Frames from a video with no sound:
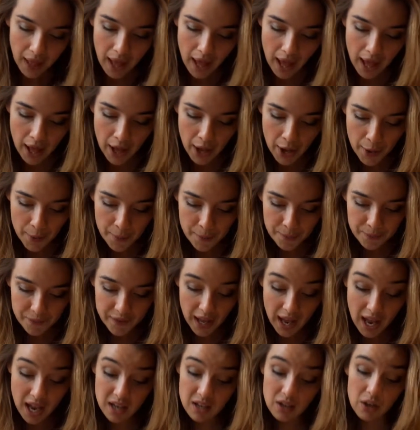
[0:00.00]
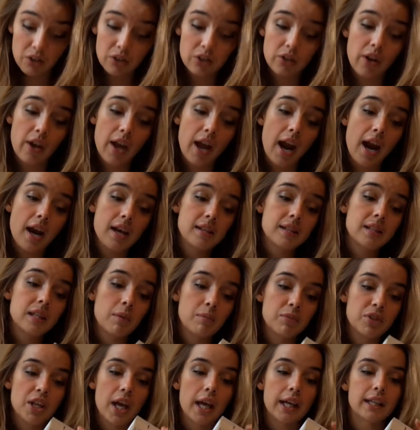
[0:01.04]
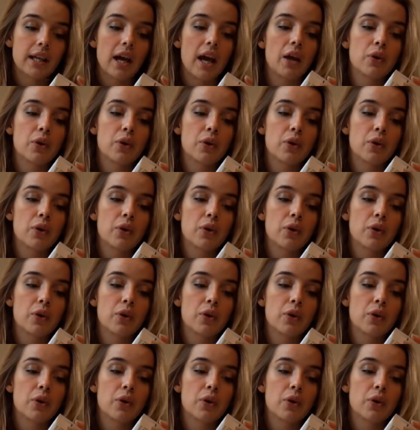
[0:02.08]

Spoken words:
And on the hair subject,